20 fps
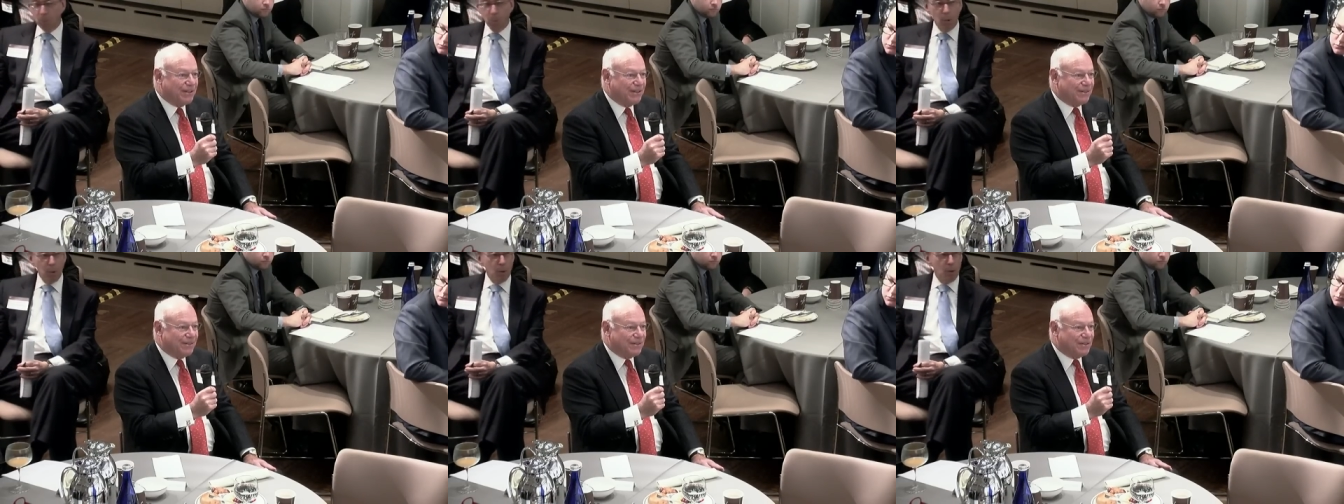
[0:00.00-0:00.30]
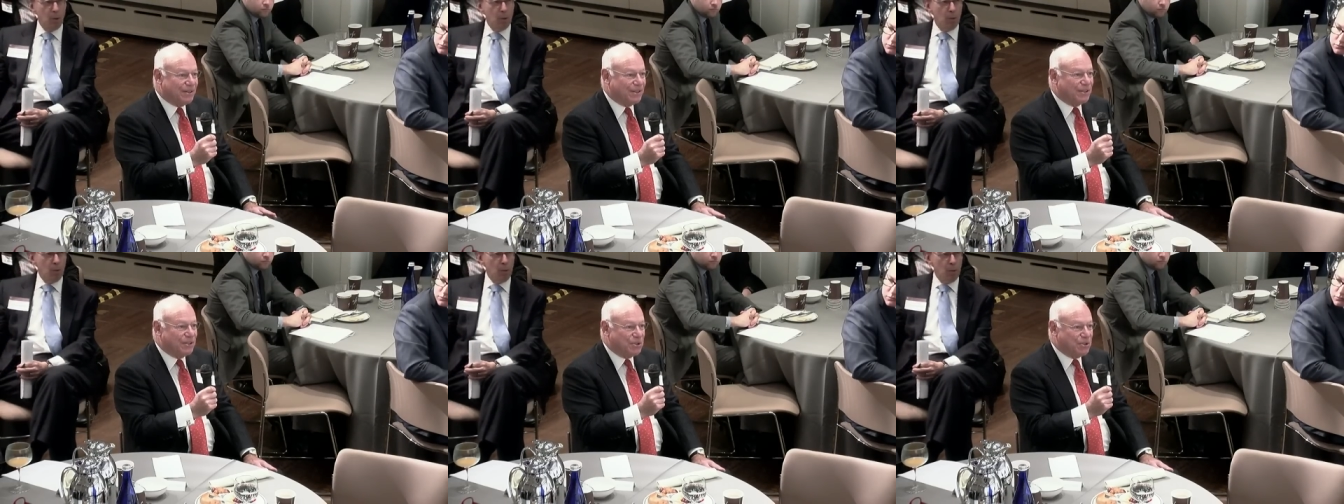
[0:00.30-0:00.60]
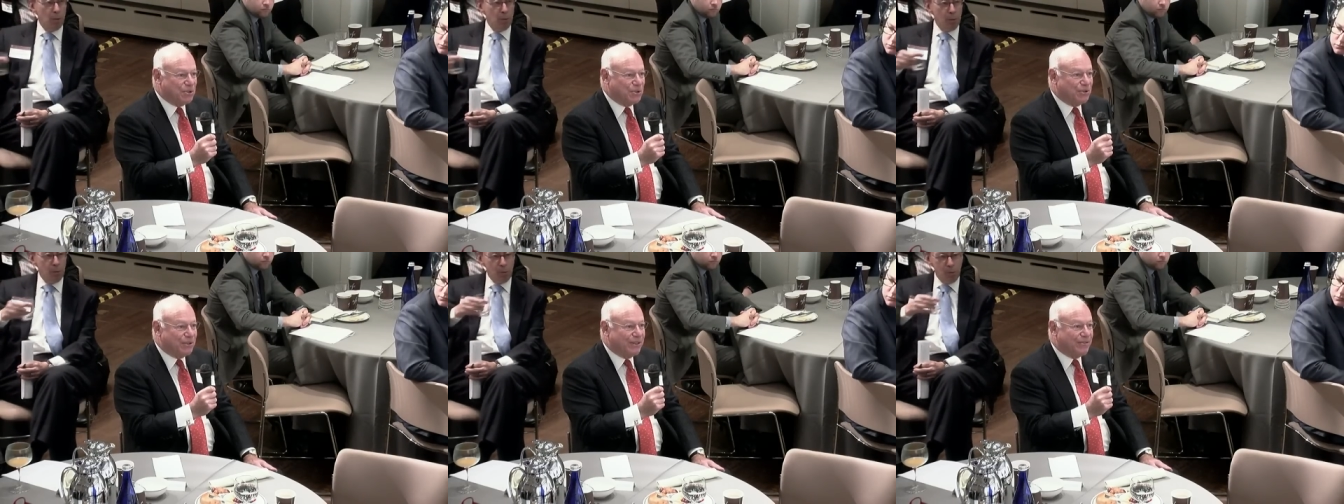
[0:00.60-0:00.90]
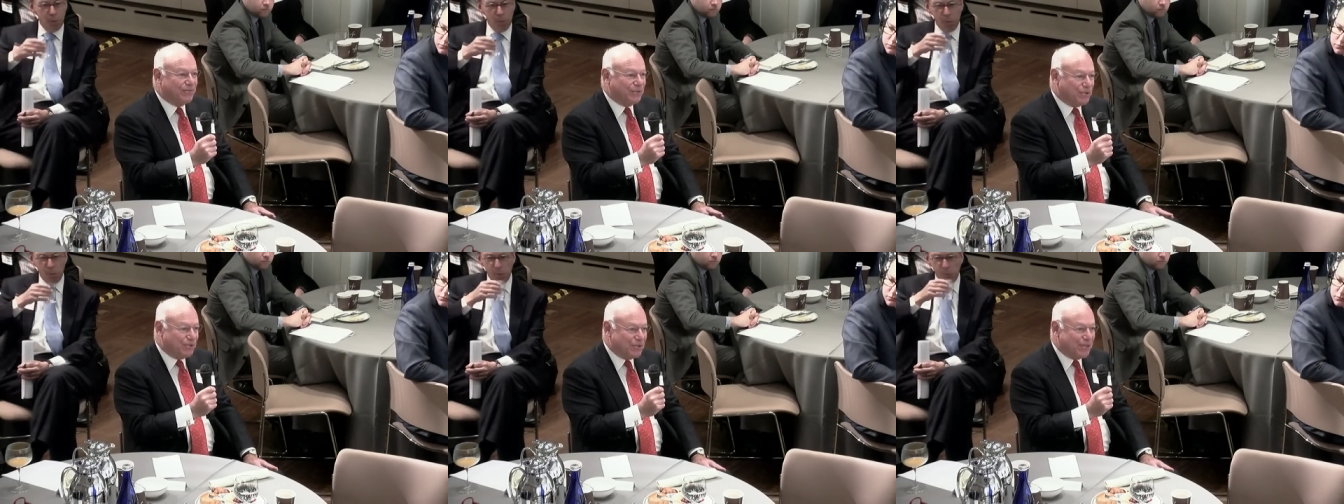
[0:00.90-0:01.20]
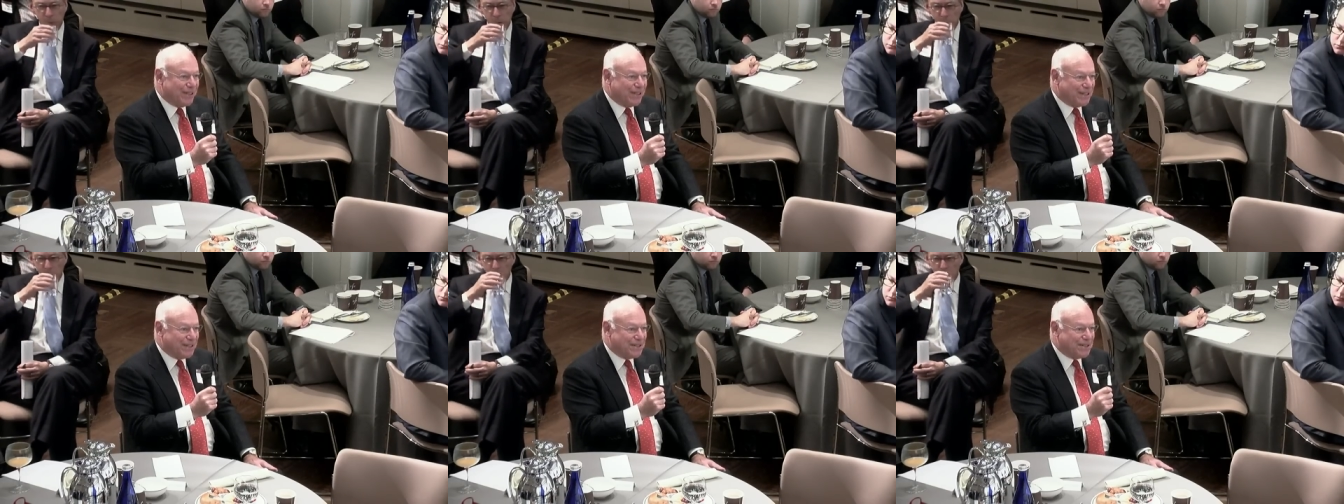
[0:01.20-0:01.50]
going to do if you
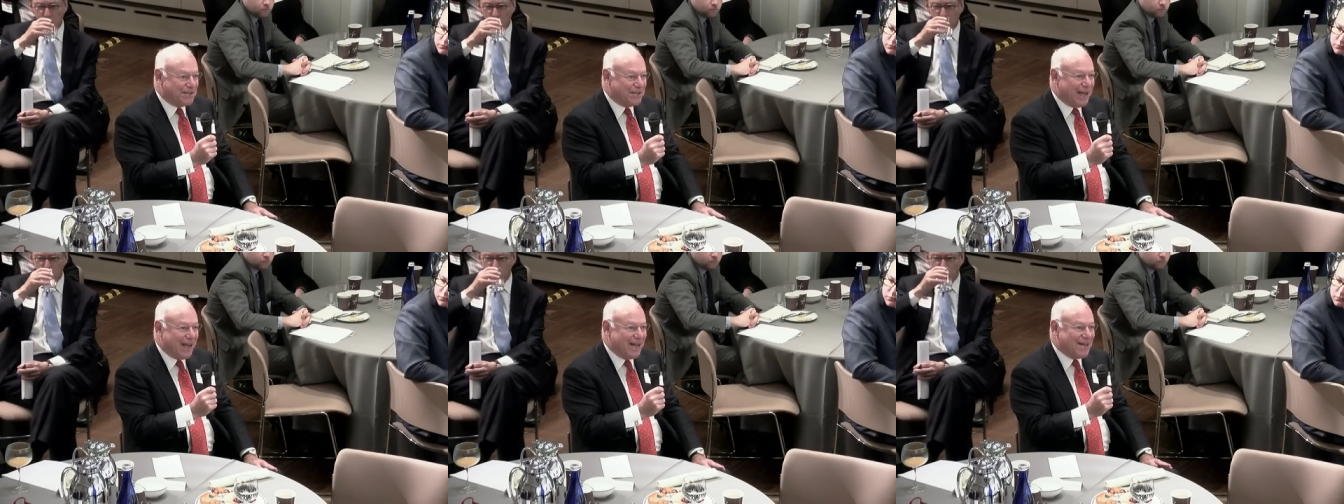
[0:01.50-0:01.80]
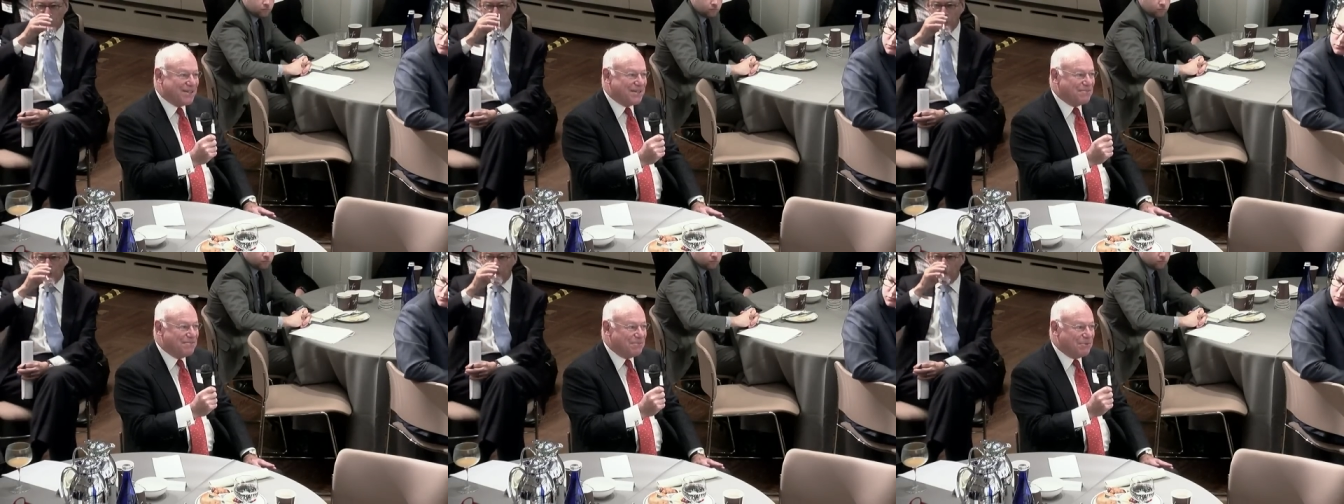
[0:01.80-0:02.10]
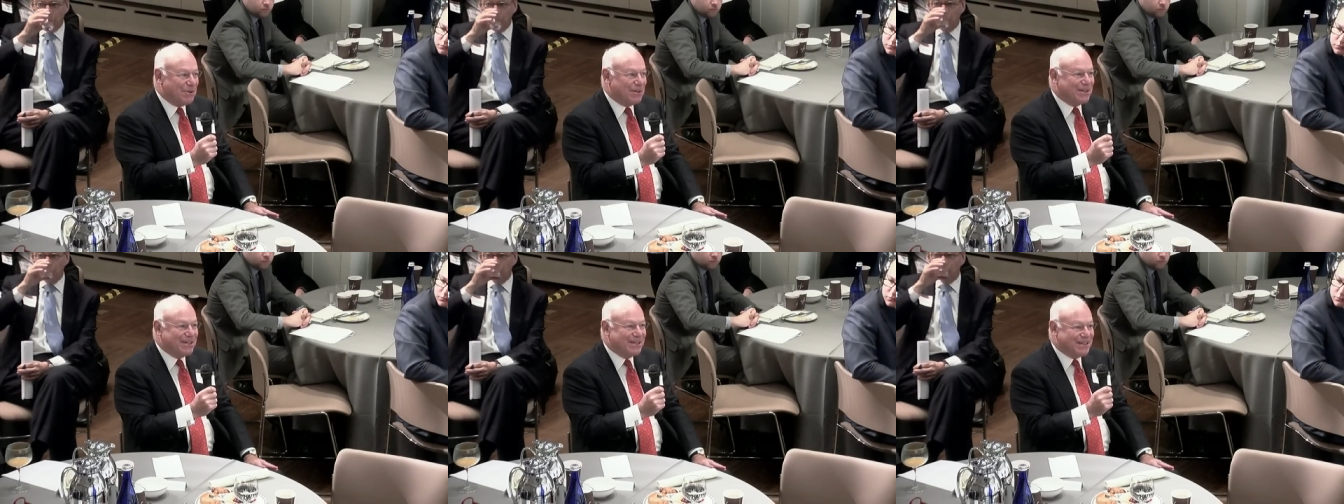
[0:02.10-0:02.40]
think it's as important